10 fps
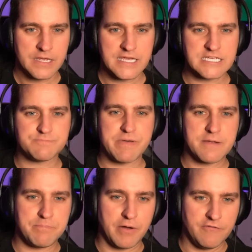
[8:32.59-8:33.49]
he's bet
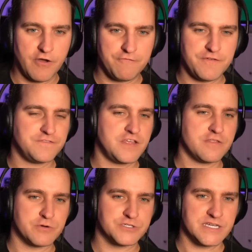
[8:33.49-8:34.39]
above a 50th
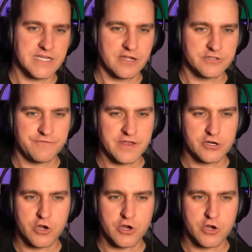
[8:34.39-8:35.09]
percentile defender.